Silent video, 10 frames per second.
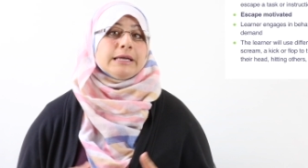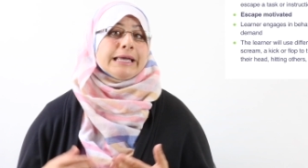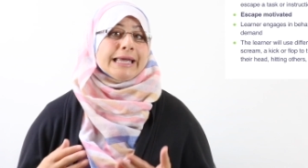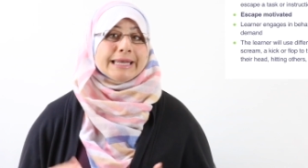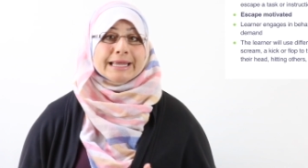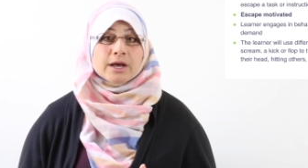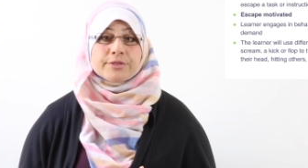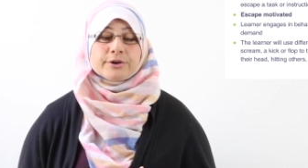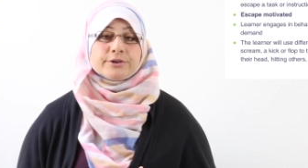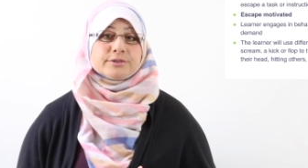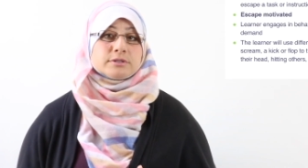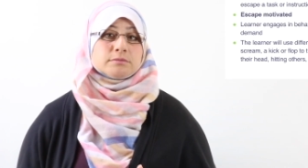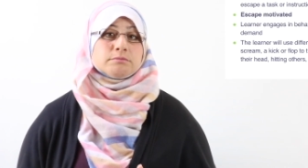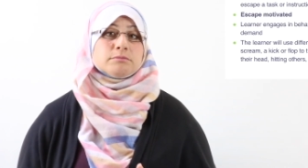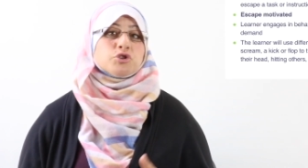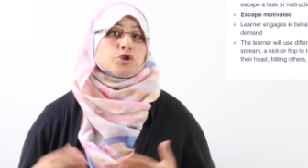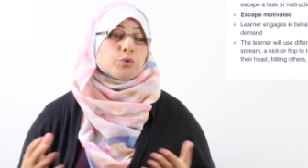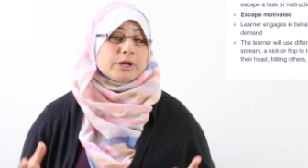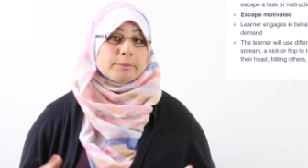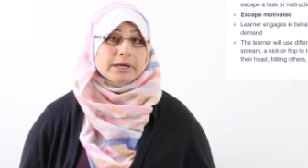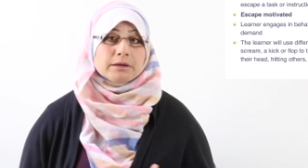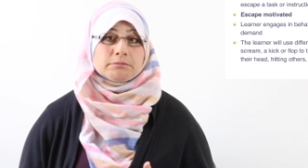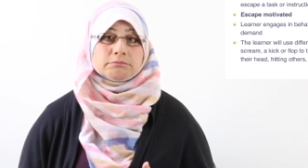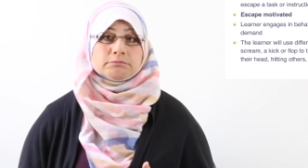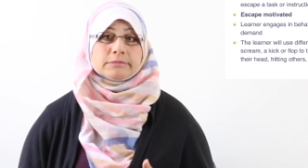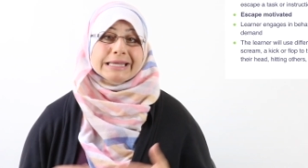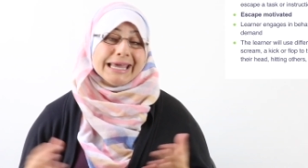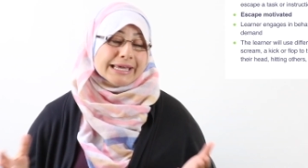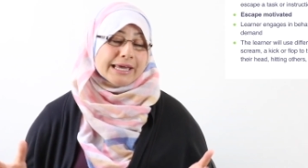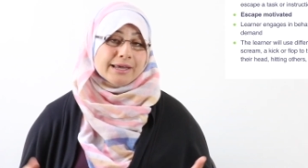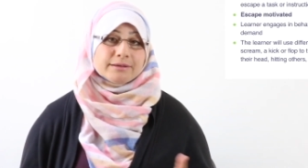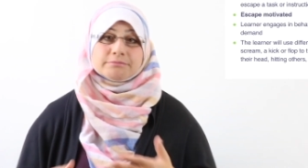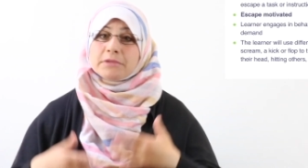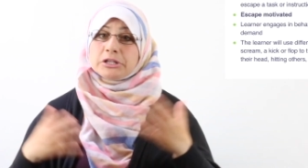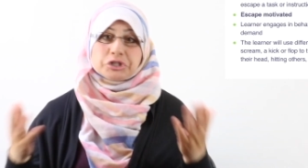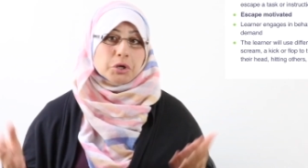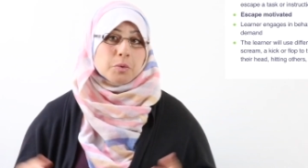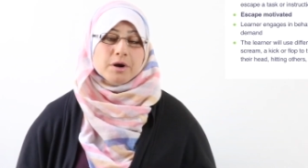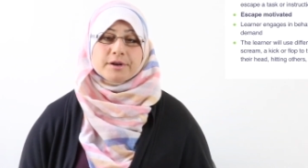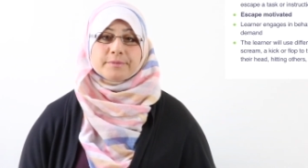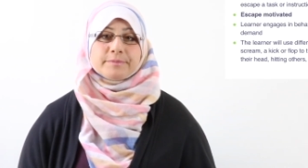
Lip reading: hitting others, screaming, kicking, and so on.